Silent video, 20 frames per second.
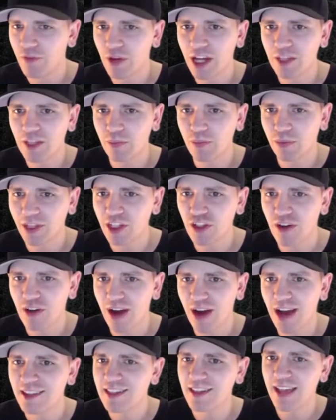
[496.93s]
blinked your
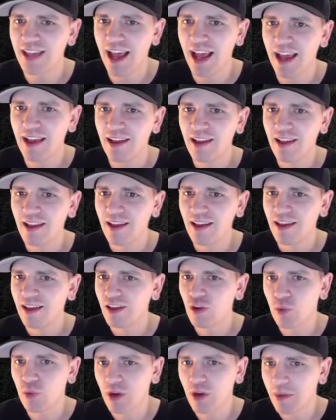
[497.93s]
eyes in that,
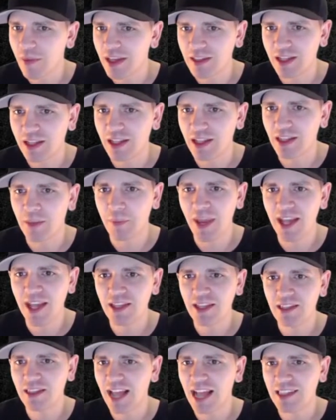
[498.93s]
you would have missed it. The
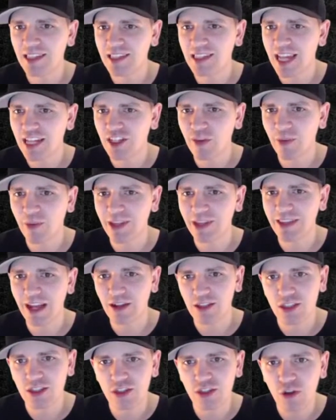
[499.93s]
base, that section went
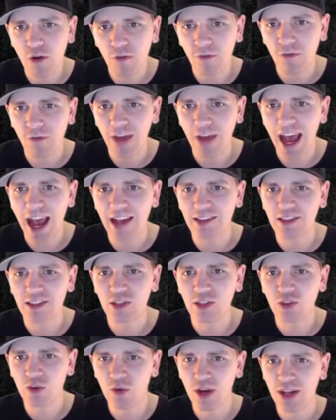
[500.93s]
down so fast.
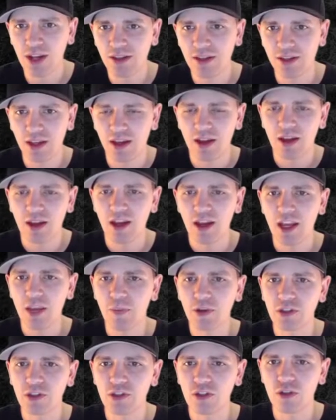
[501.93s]
It's crazy. He
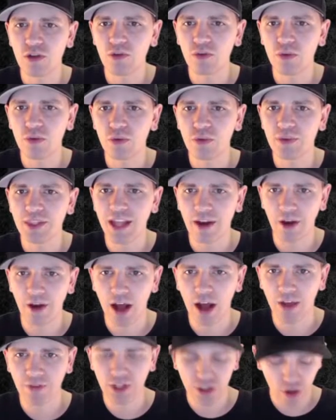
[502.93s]
puts 2 loons down on this